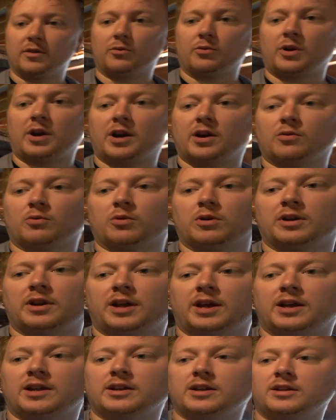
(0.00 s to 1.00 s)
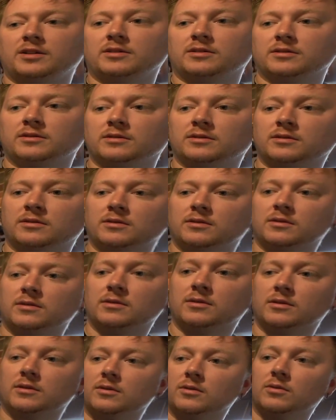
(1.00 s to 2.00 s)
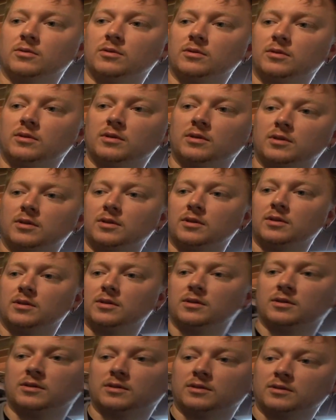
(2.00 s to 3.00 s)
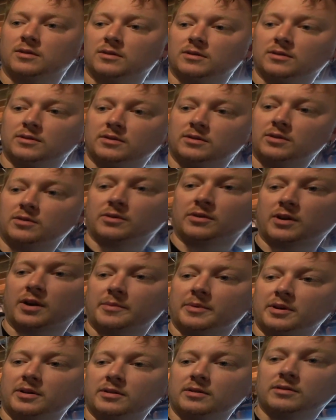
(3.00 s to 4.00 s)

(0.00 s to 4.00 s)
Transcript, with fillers: The rare one-handed, one-pincher Paul. Don't grab me.